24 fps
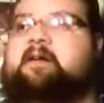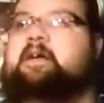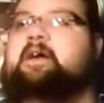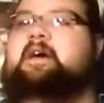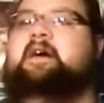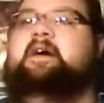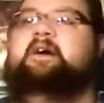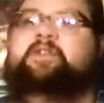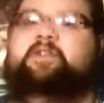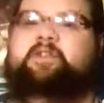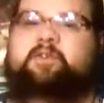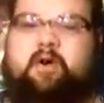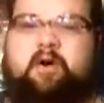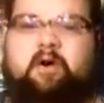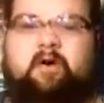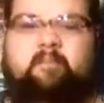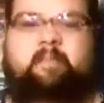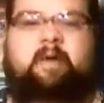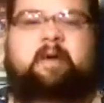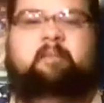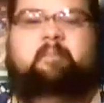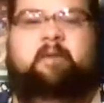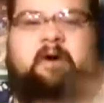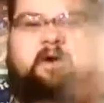so all
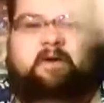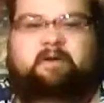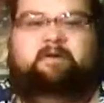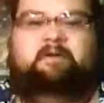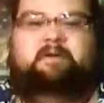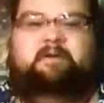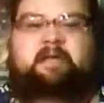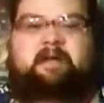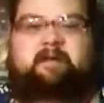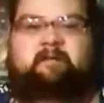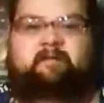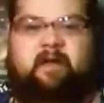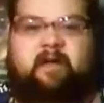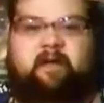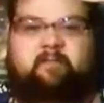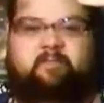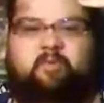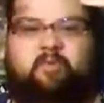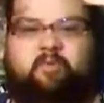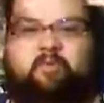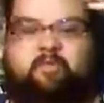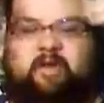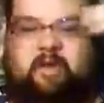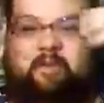my model stuff got
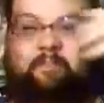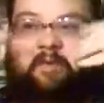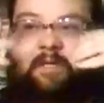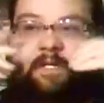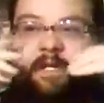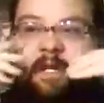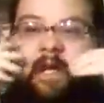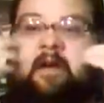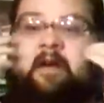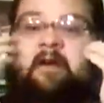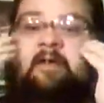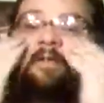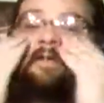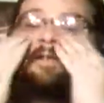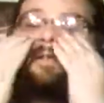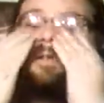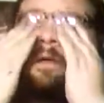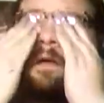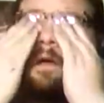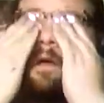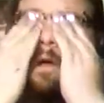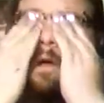moved upstairs.